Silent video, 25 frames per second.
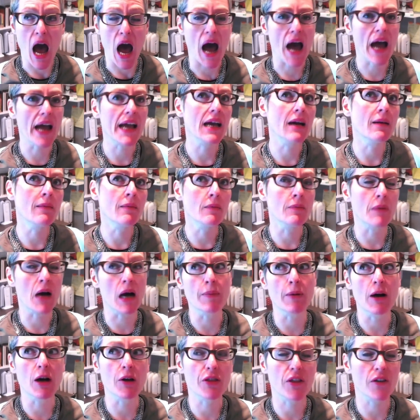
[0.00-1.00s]
I am
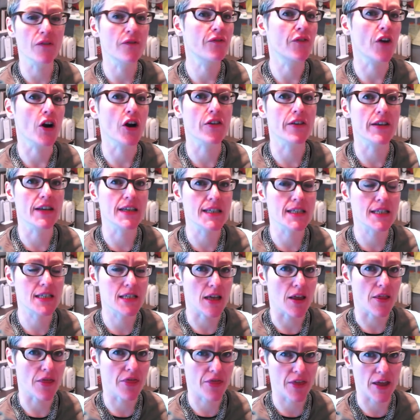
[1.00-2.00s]
about the farthest
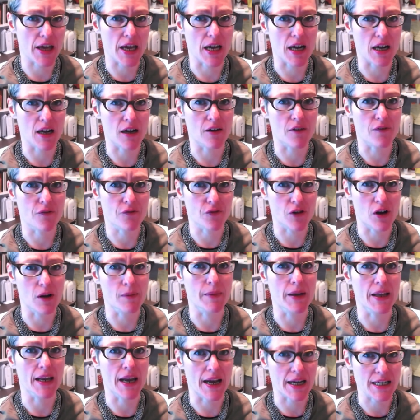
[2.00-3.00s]
thing from
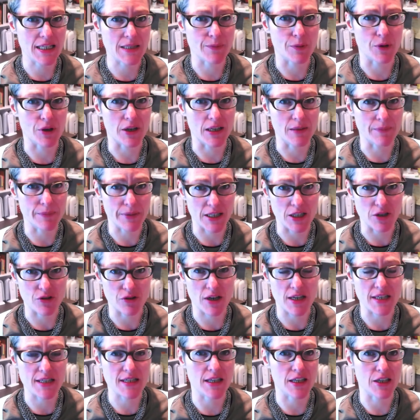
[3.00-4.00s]
an expert in
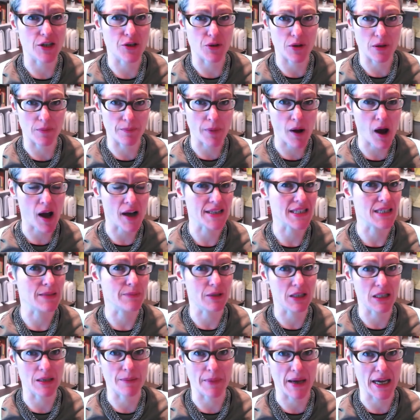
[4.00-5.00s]
Pinterest that you can
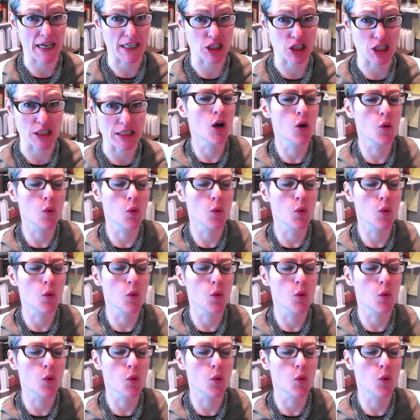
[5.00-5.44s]
possibly imagine.